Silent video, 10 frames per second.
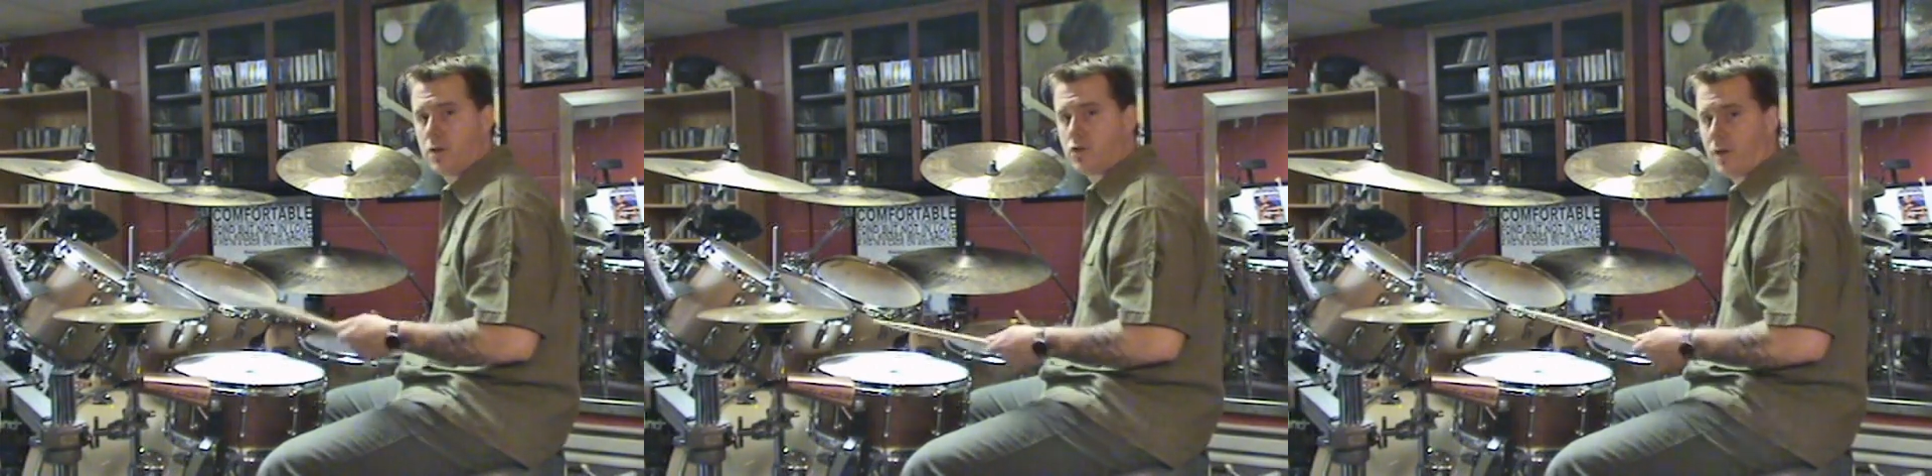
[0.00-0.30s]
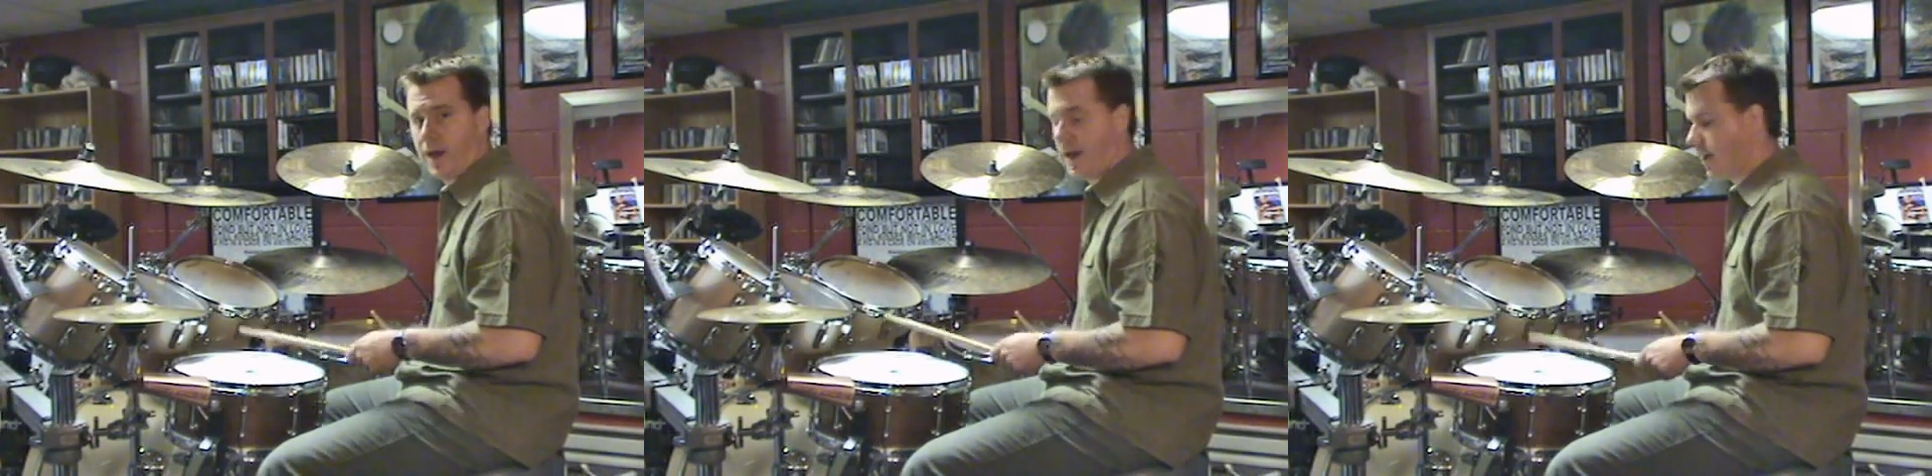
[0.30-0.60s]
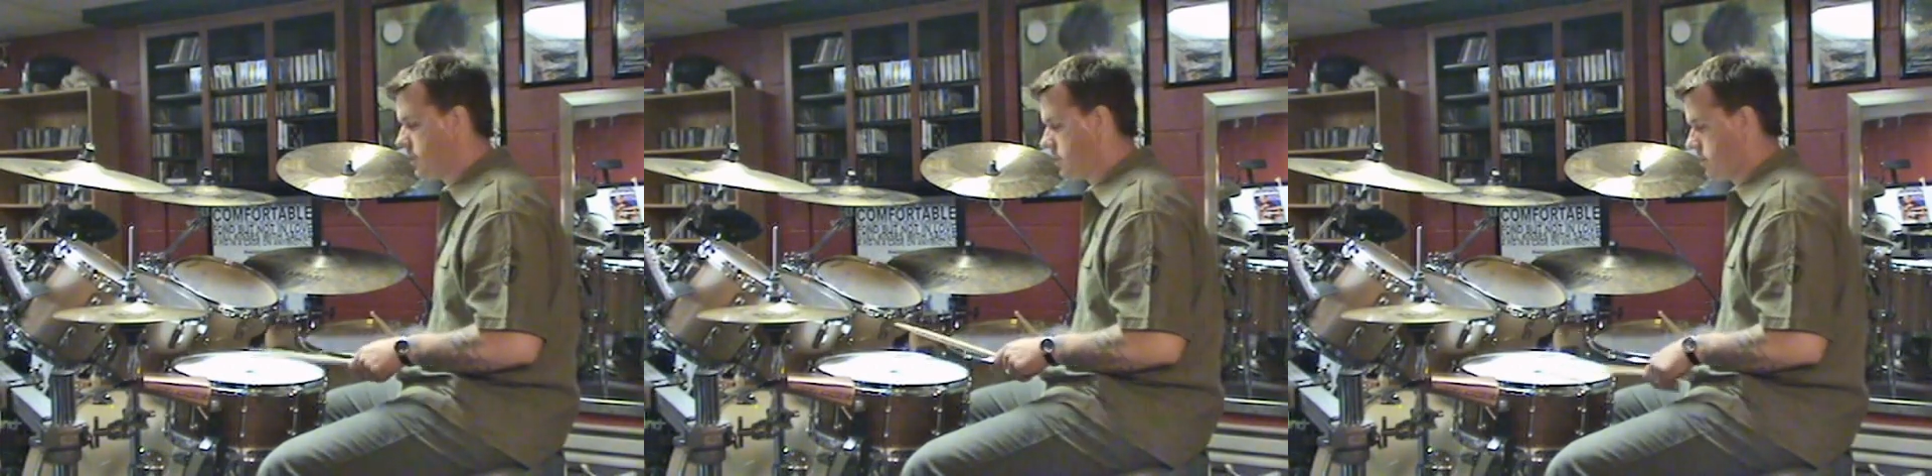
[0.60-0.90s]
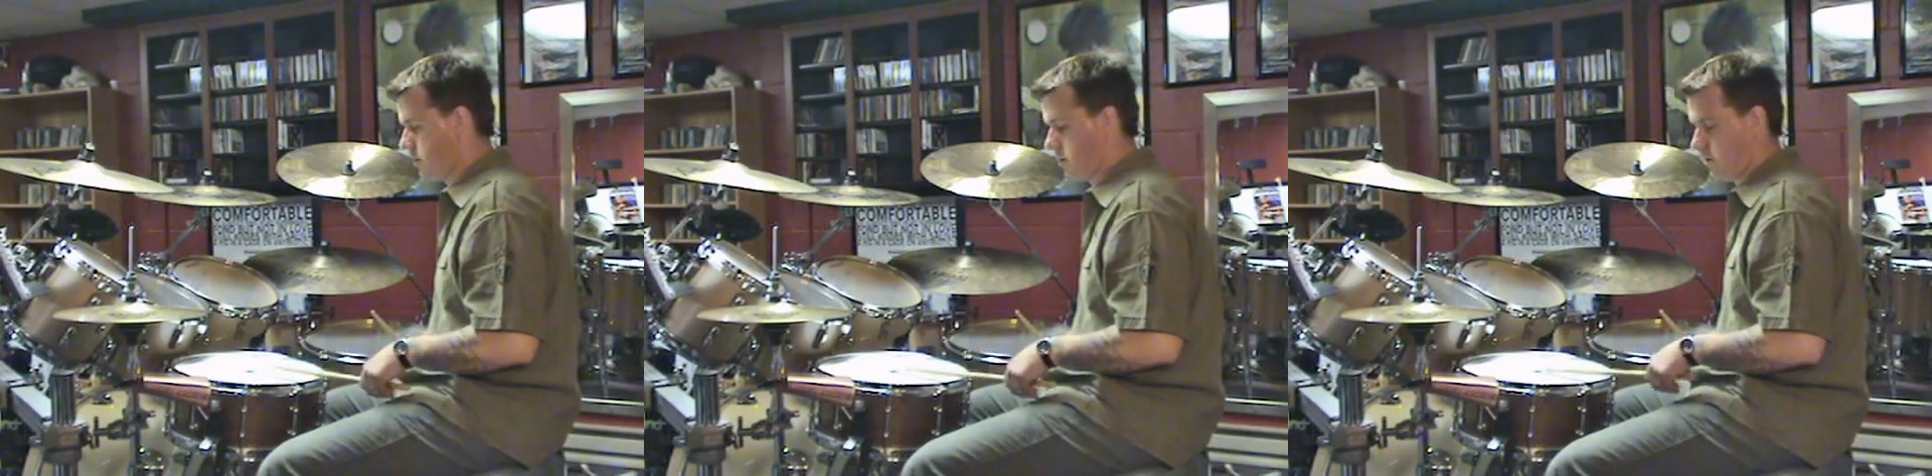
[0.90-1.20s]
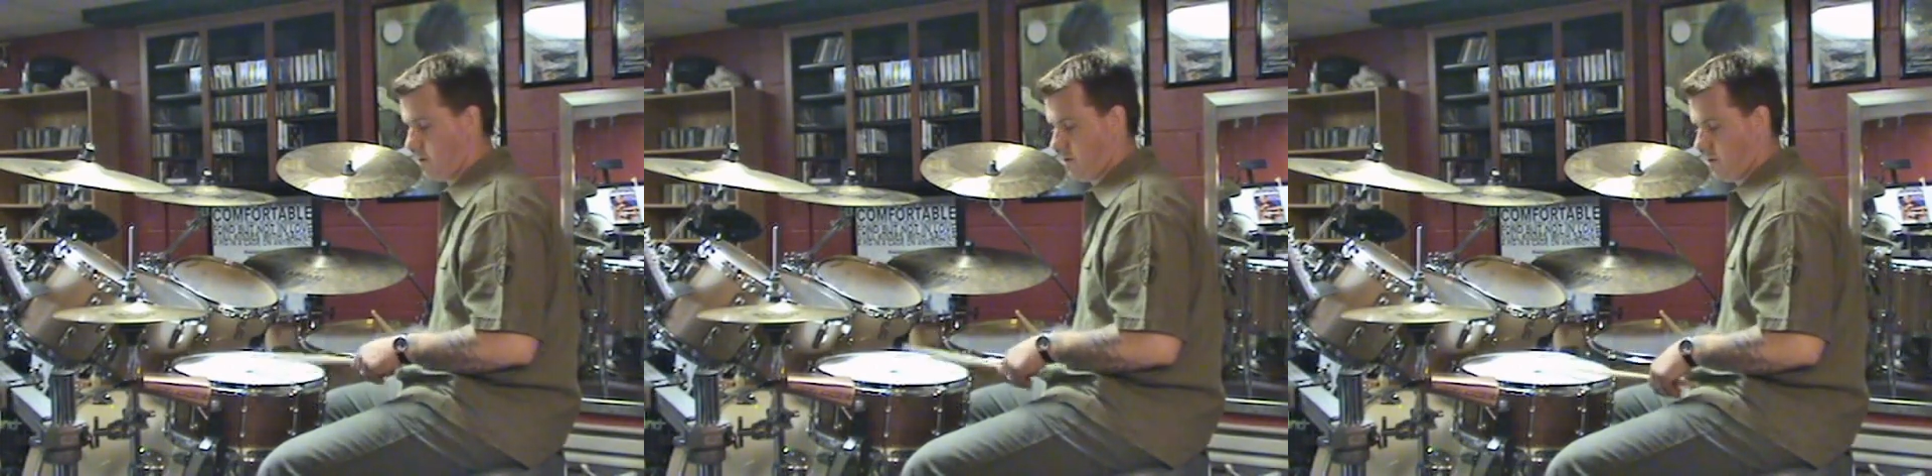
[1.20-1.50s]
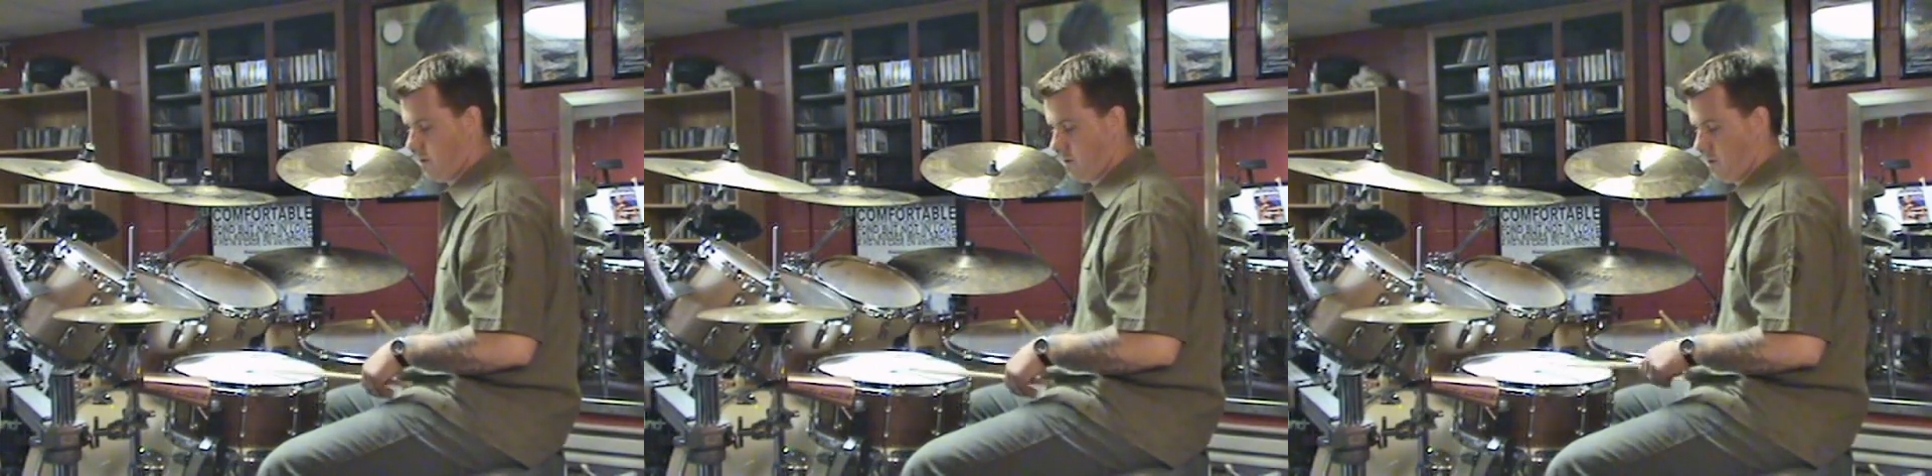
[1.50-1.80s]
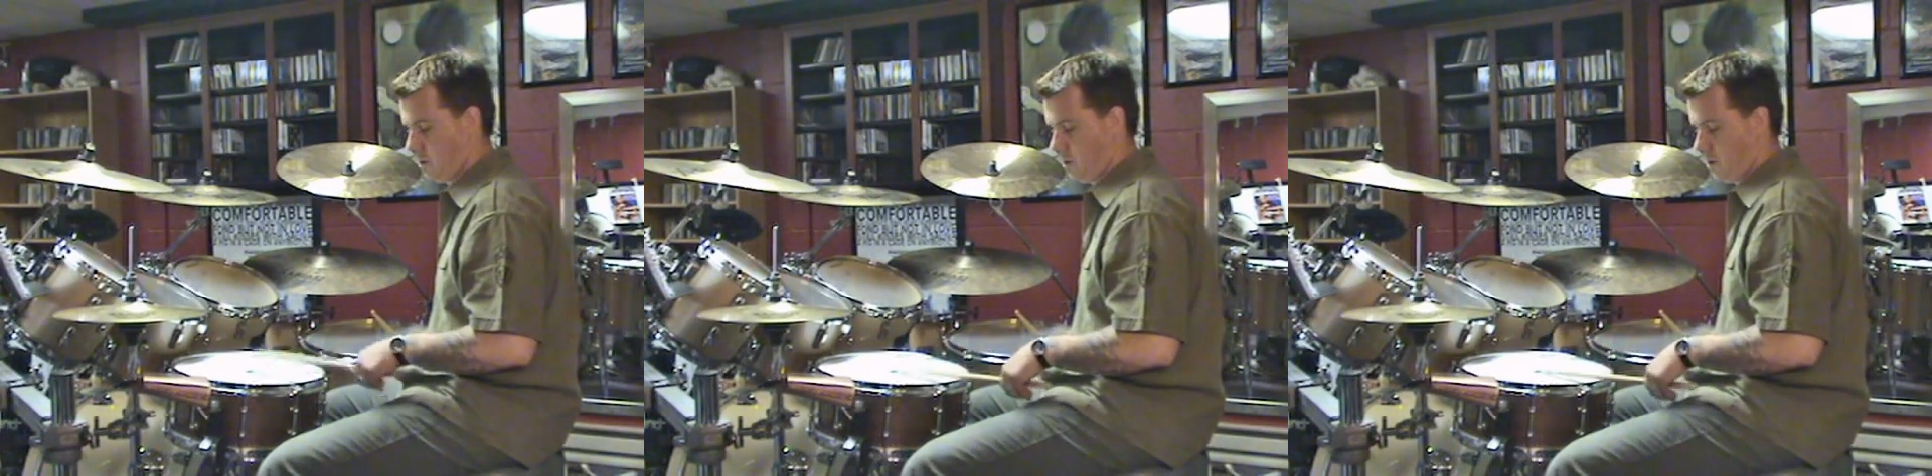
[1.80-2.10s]
drags,
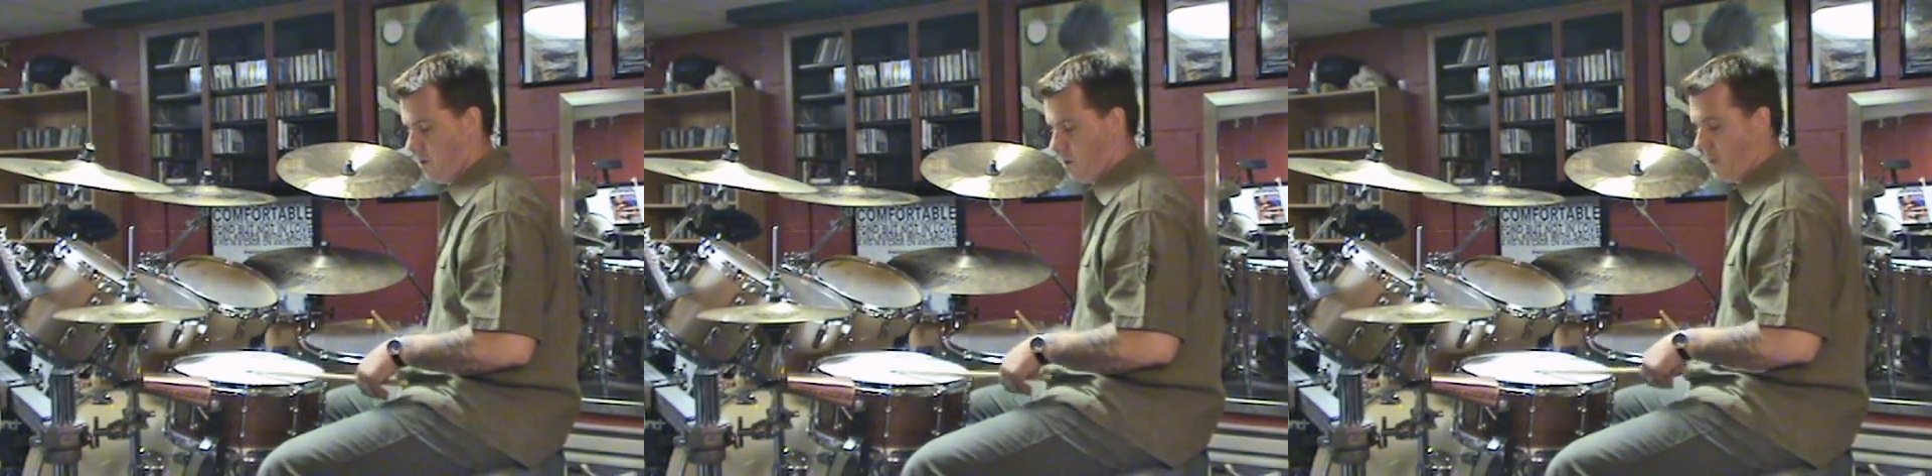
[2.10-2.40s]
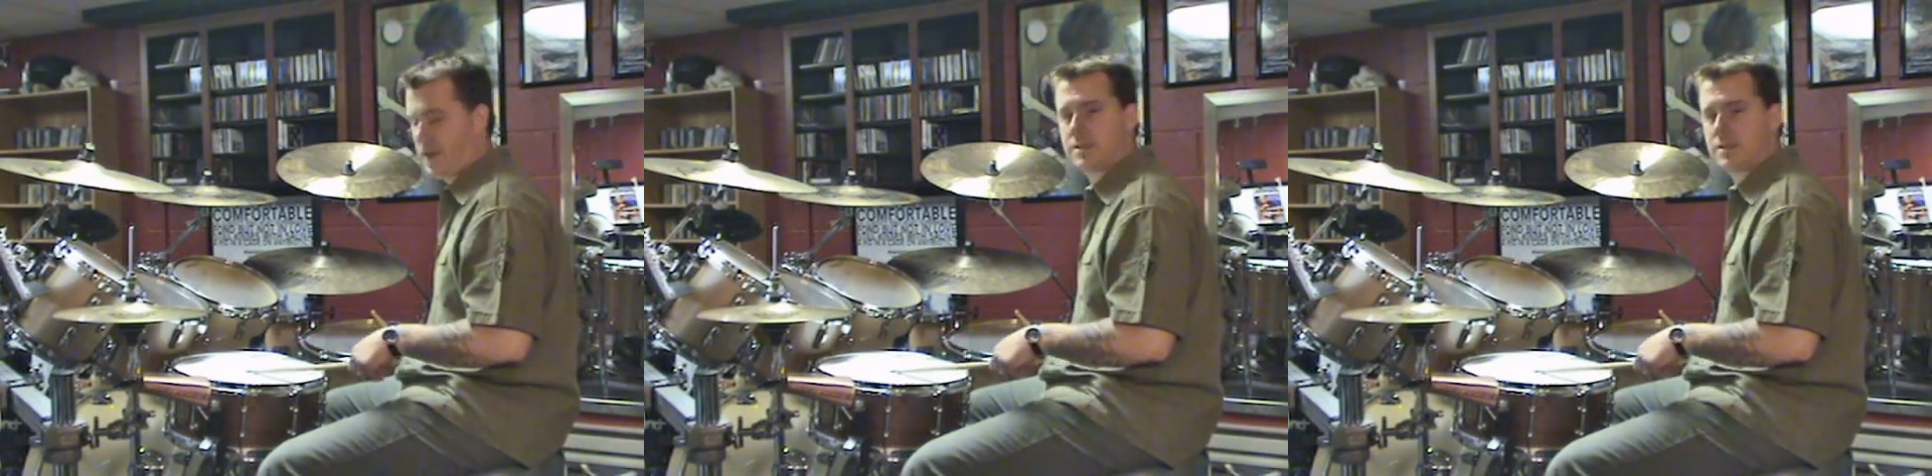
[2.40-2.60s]
my